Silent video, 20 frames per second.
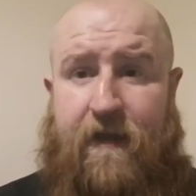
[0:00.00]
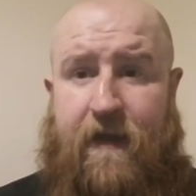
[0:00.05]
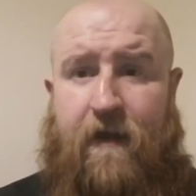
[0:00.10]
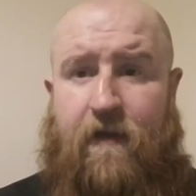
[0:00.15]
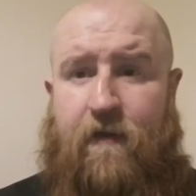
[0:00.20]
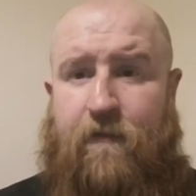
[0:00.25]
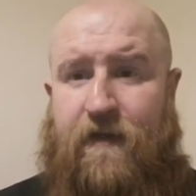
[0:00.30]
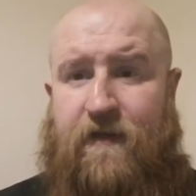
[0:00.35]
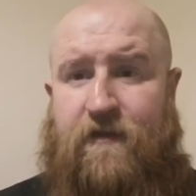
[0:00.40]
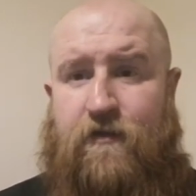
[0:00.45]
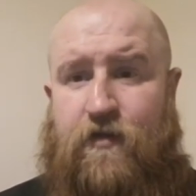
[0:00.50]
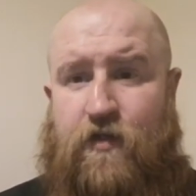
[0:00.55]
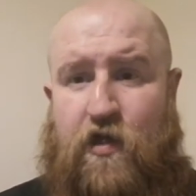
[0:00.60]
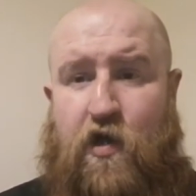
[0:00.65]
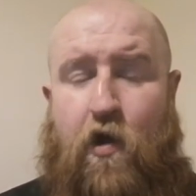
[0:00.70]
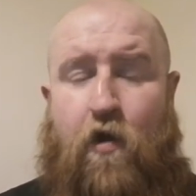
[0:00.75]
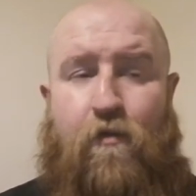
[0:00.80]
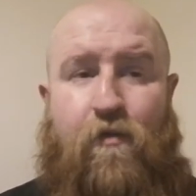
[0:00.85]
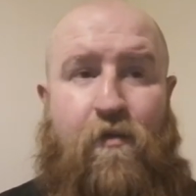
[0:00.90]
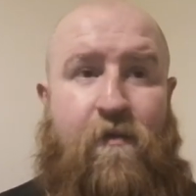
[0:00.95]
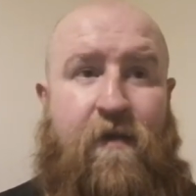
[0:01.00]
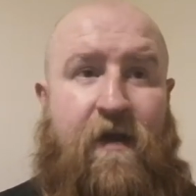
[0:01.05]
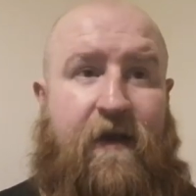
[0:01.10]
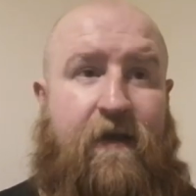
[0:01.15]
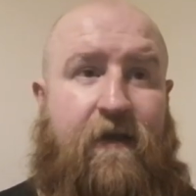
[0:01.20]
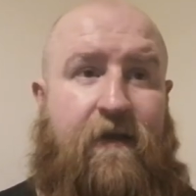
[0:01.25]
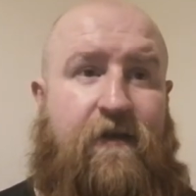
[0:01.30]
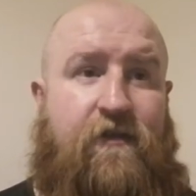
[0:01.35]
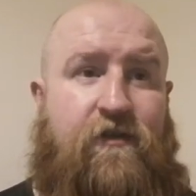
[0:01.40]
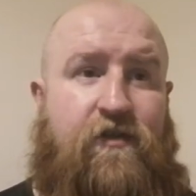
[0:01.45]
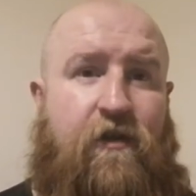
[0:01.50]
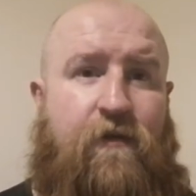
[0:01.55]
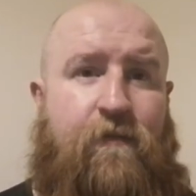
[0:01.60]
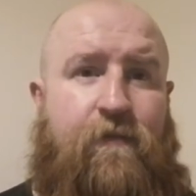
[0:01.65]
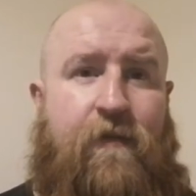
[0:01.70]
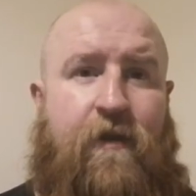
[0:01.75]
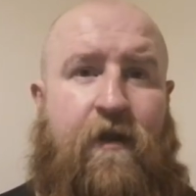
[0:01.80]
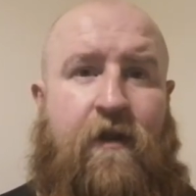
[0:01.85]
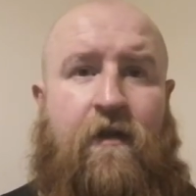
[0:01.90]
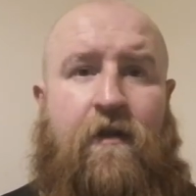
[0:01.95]
cannabis as a coping
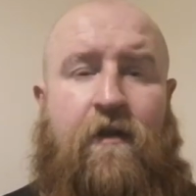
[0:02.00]
mechanism.